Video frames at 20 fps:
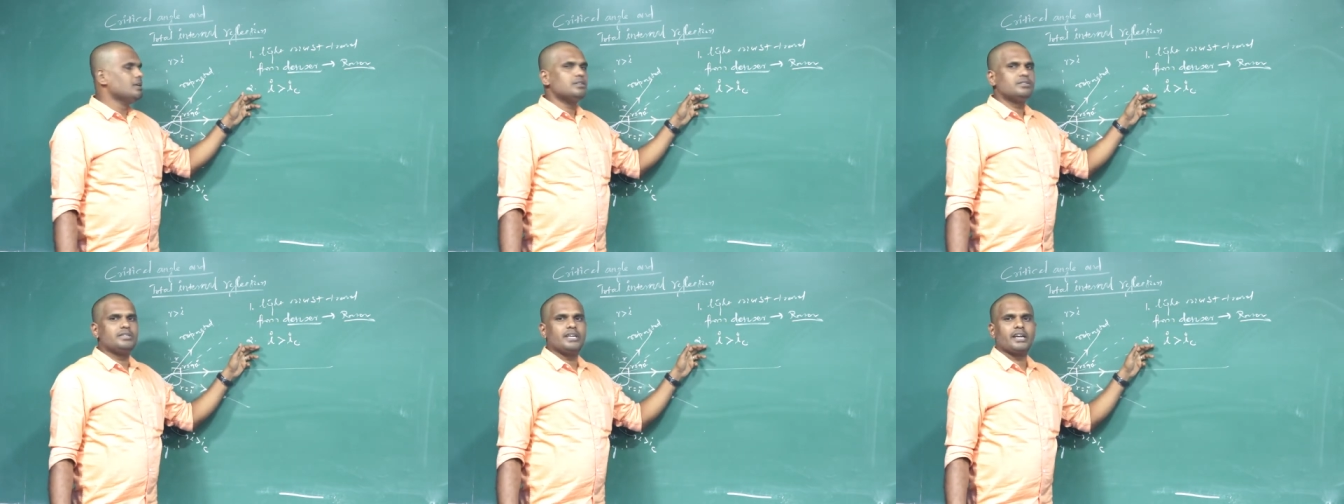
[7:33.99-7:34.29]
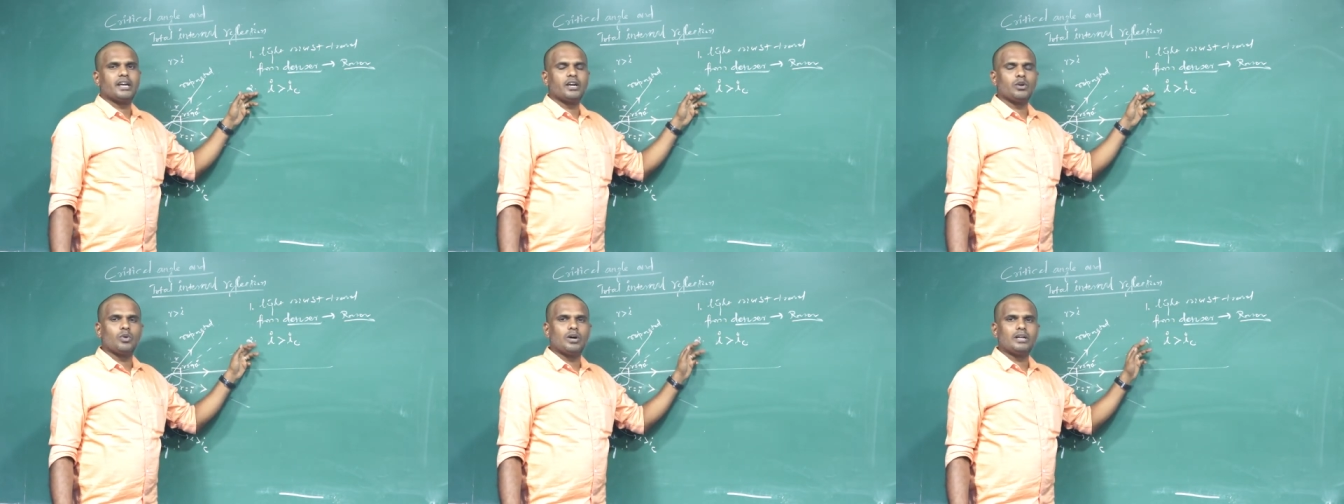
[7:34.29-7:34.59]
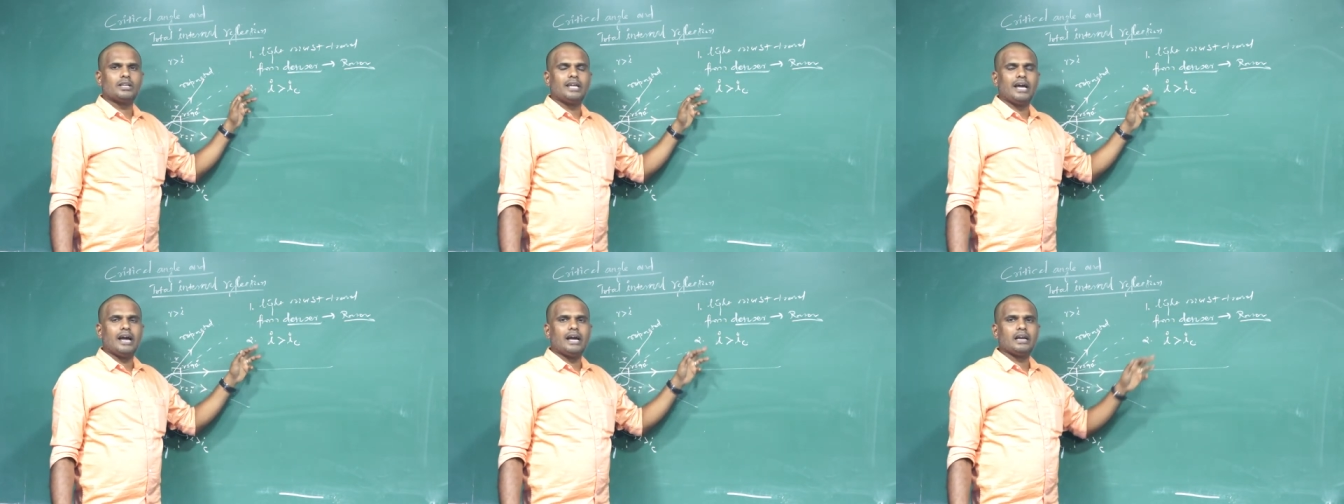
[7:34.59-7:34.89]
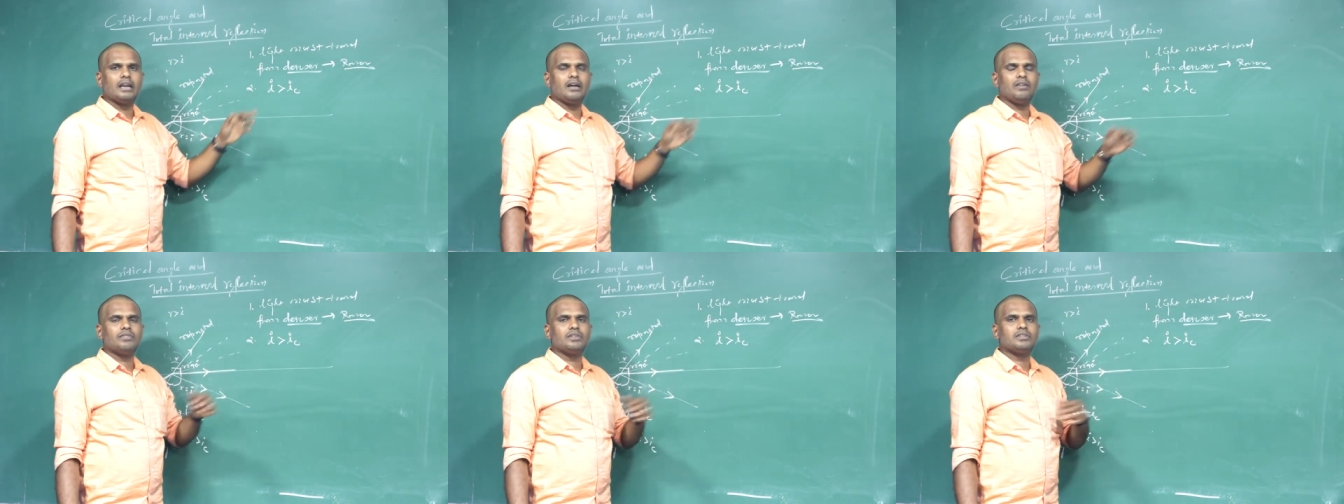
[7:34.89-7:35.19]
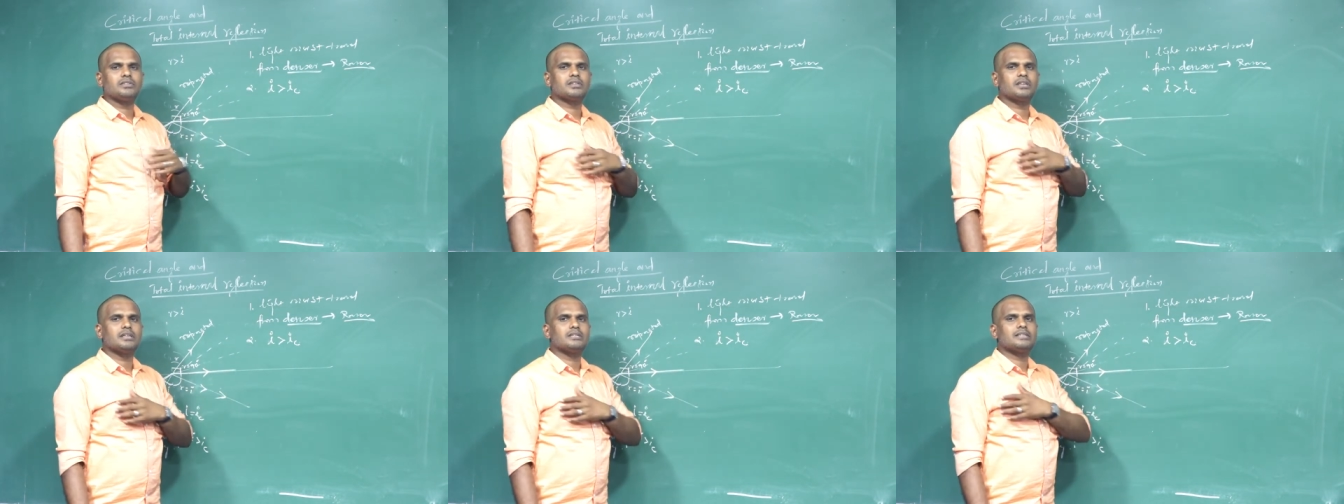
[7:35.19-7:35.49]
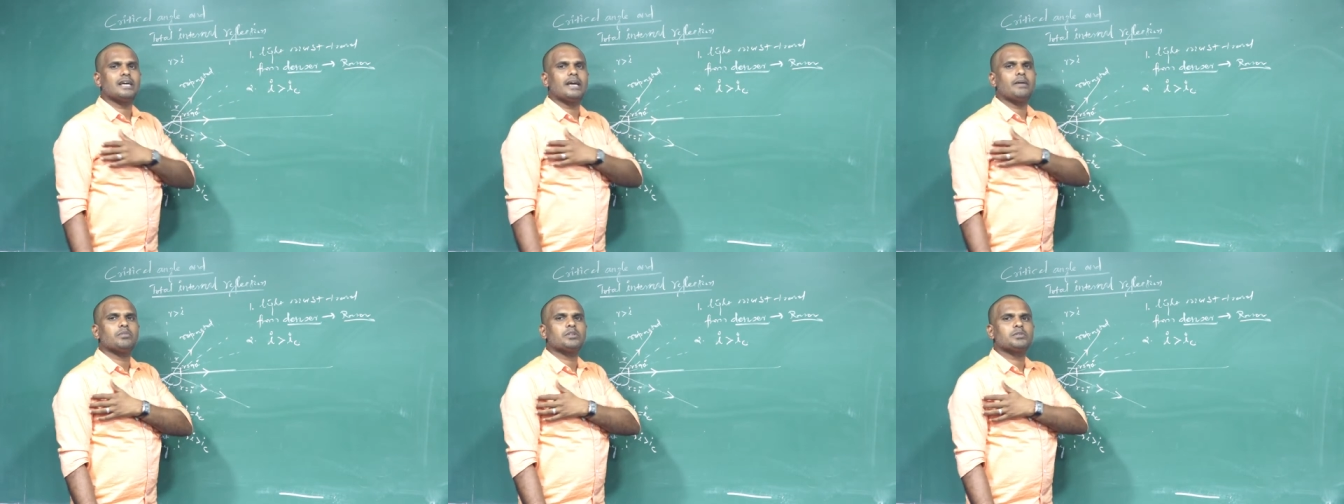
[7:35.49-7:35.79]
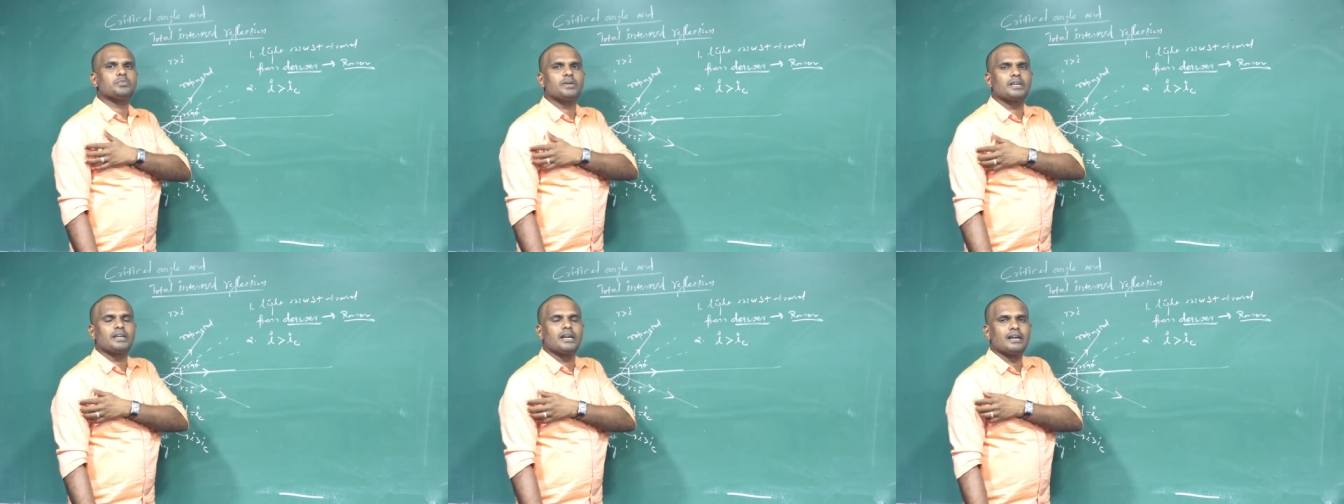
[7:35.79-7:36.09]
Second one, the angle of incidence I must
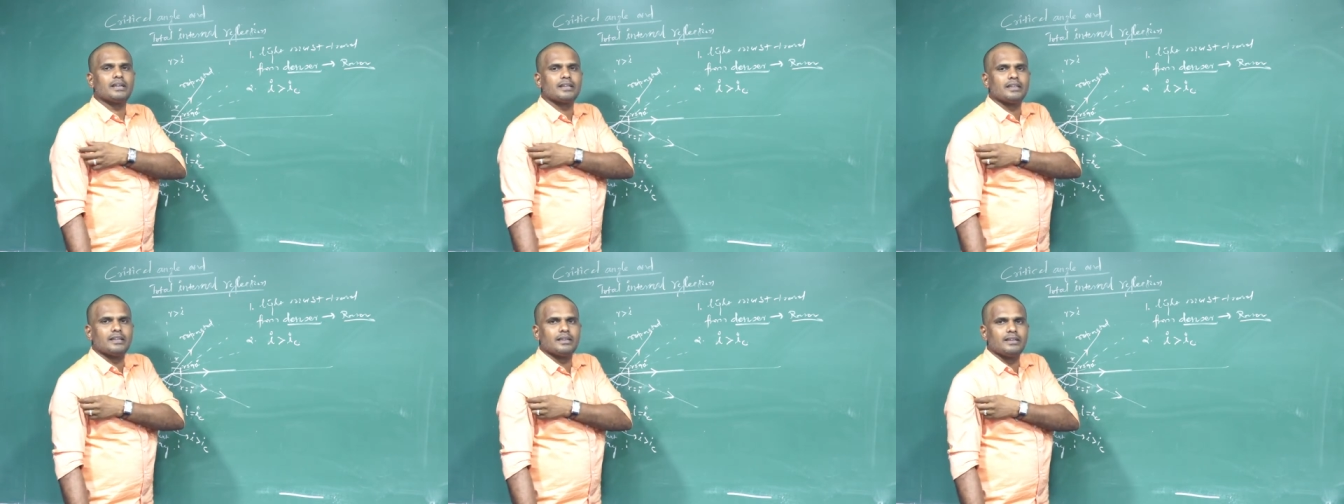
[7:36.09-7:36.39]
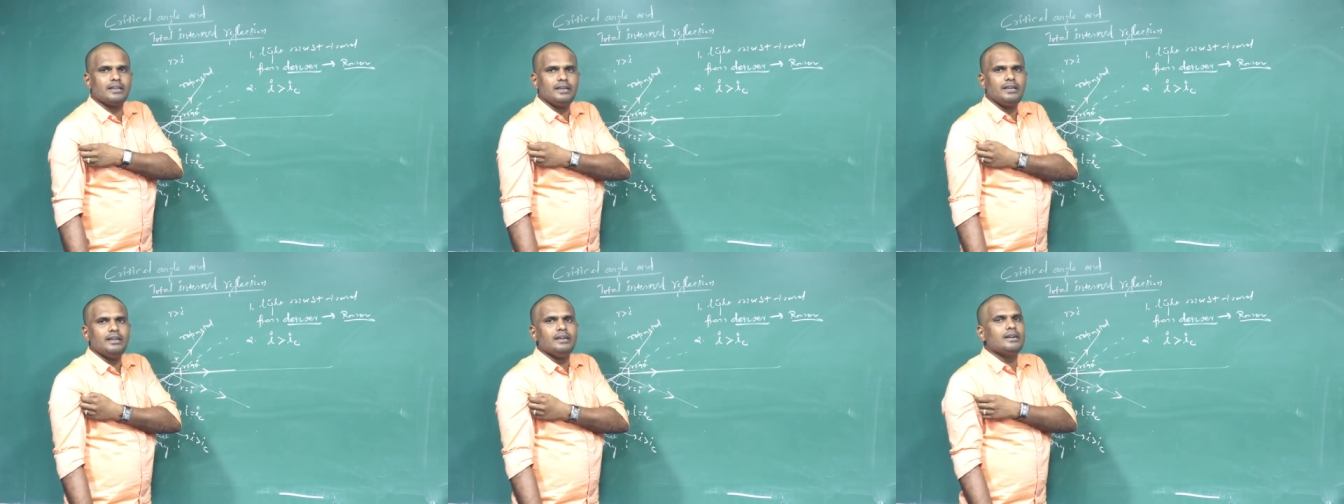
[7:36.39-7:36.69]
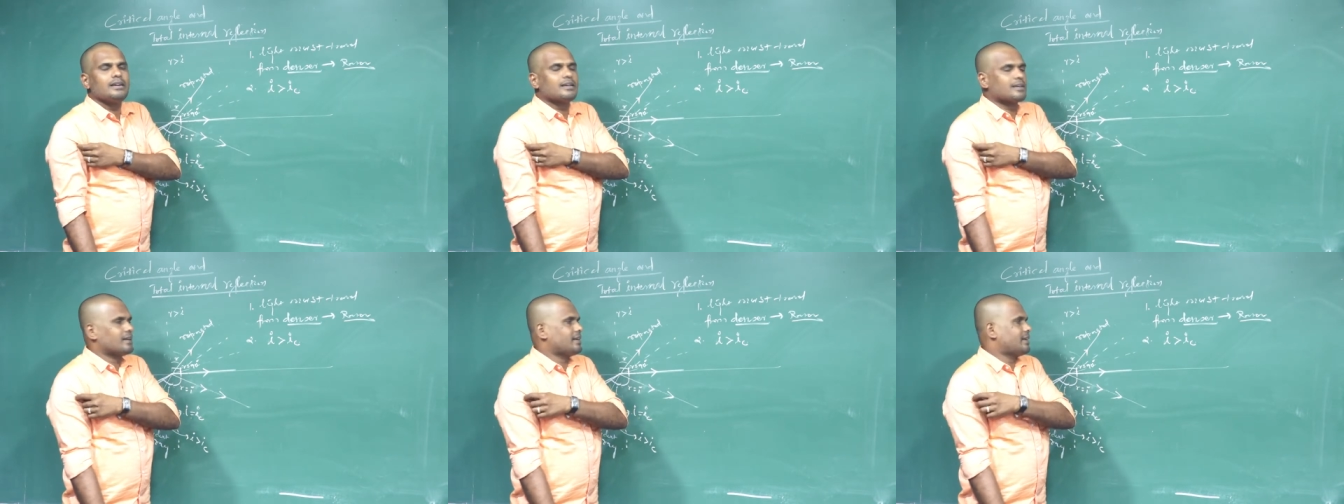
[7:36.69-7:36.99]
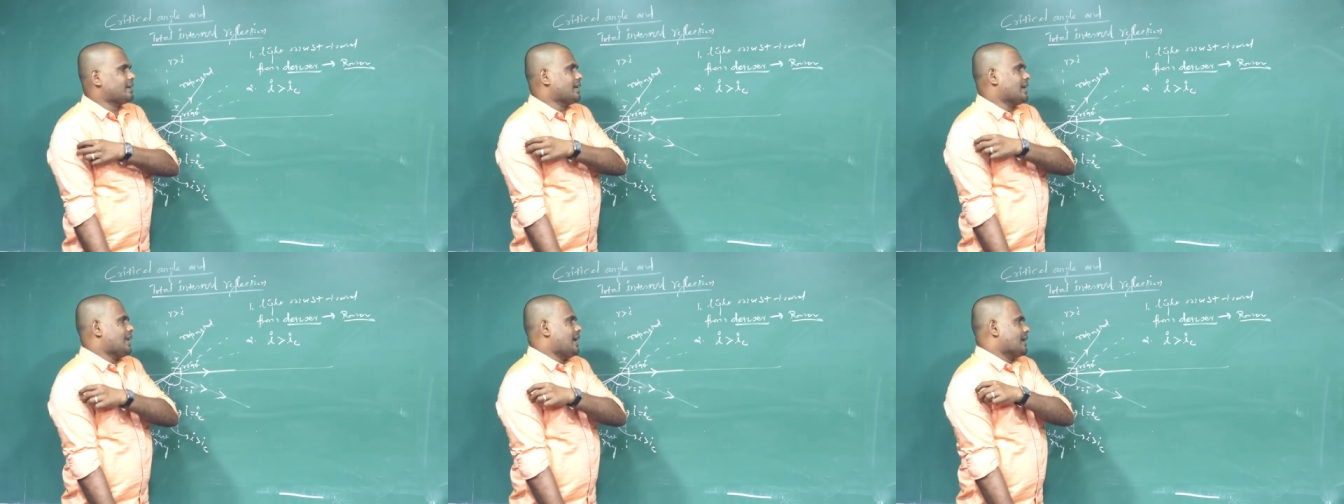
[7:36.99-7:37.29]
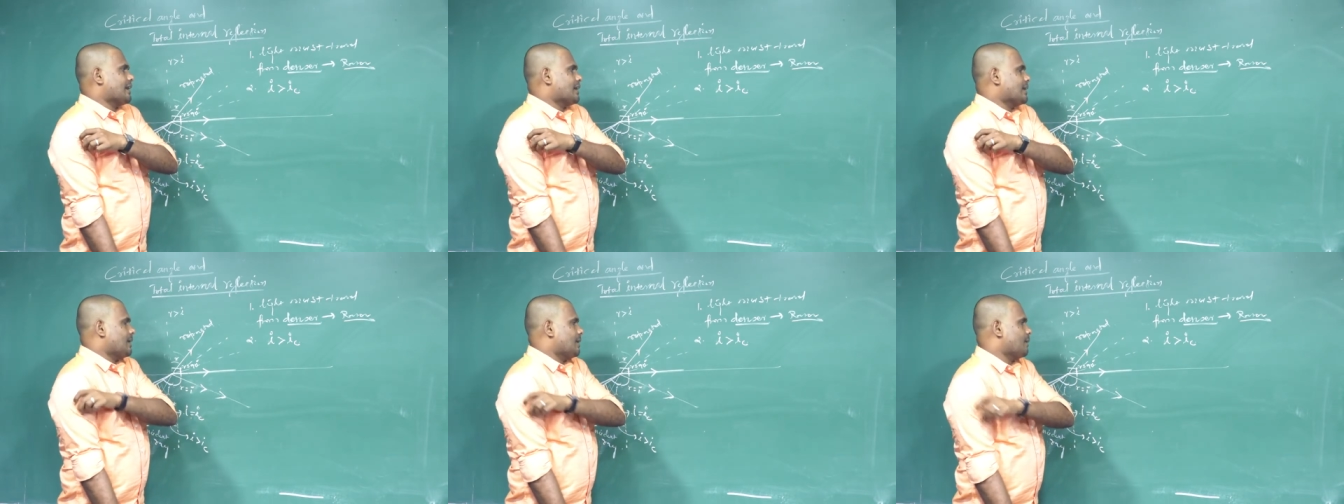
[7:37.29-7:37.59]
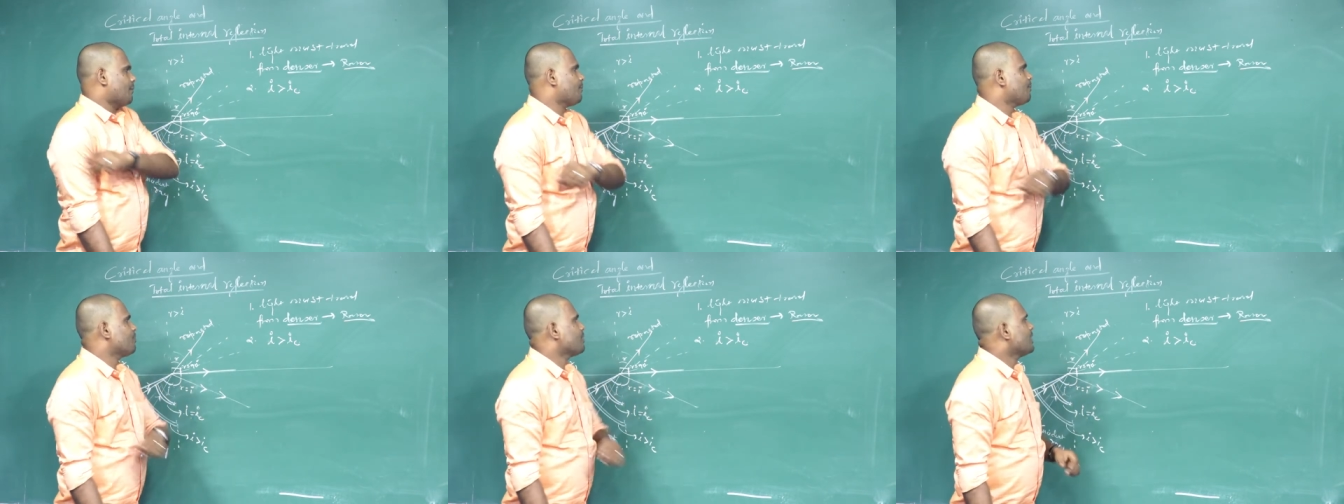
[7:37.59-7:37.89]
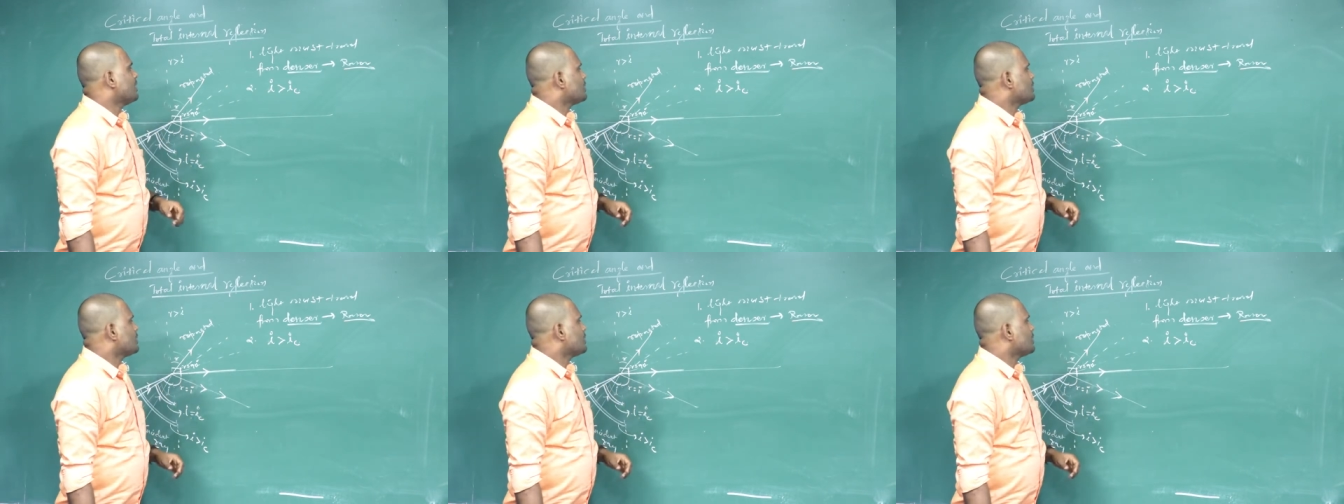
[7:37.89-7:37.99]
be greater than the critical angle.